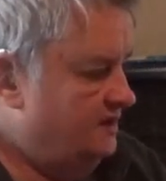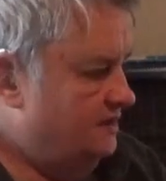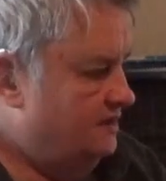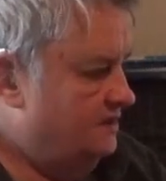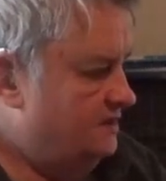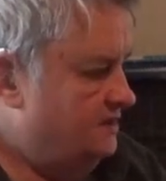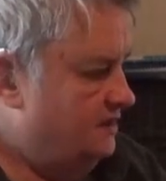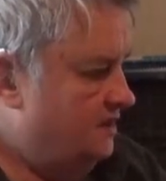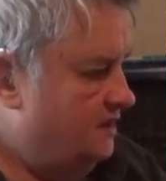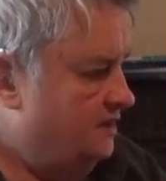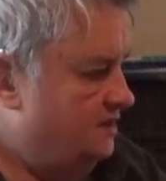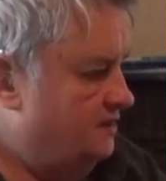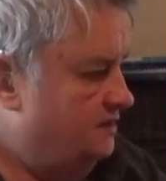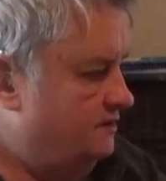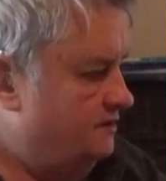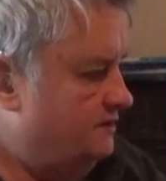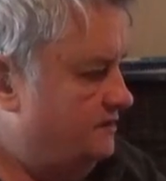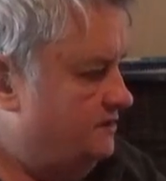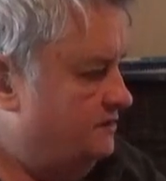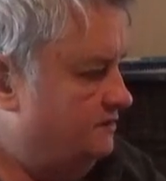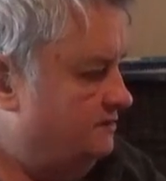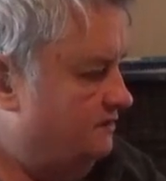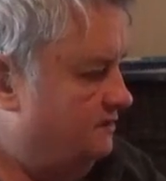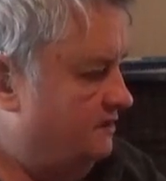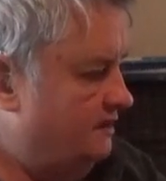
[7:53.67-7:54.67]
so I
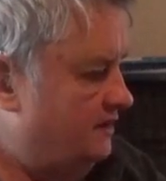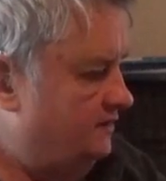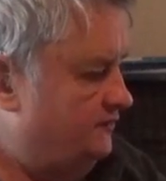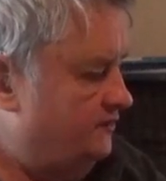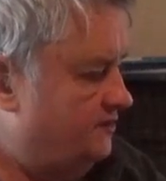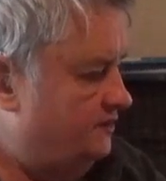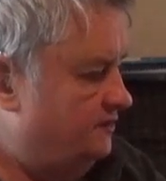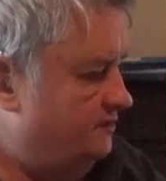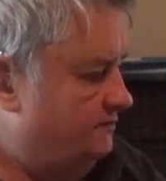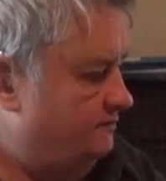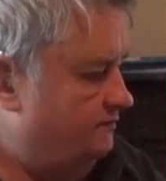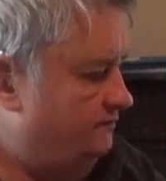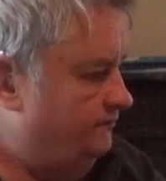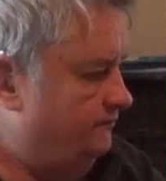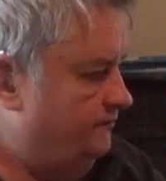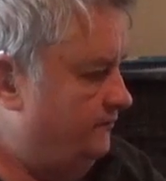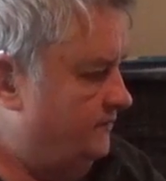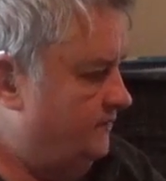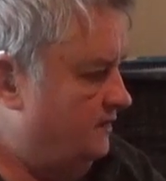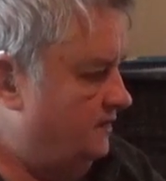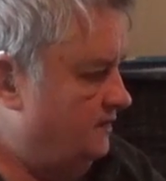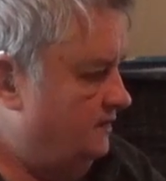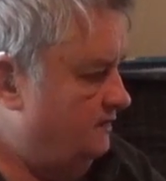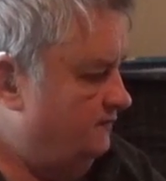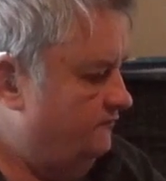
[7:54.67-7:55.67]
sort of left it
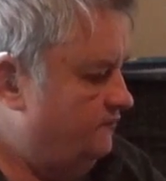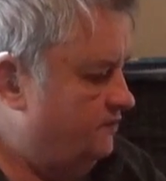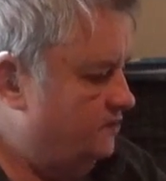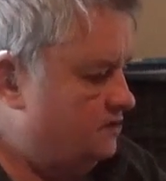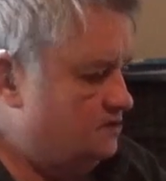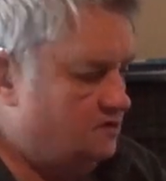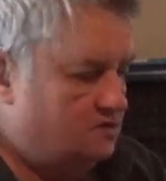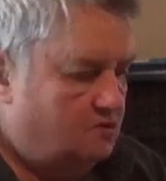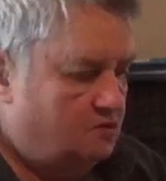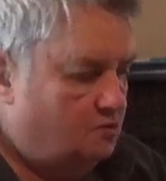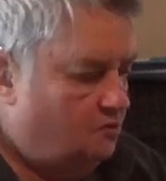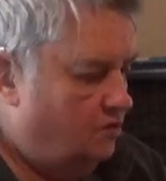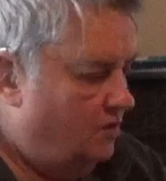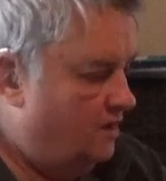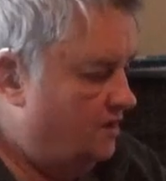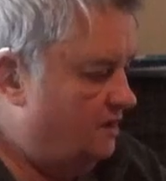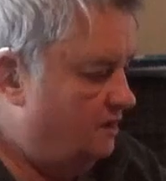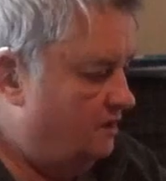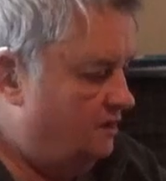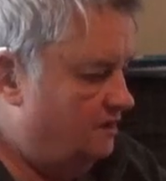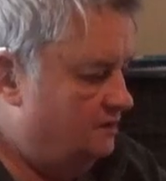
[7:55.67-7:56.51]
for quite a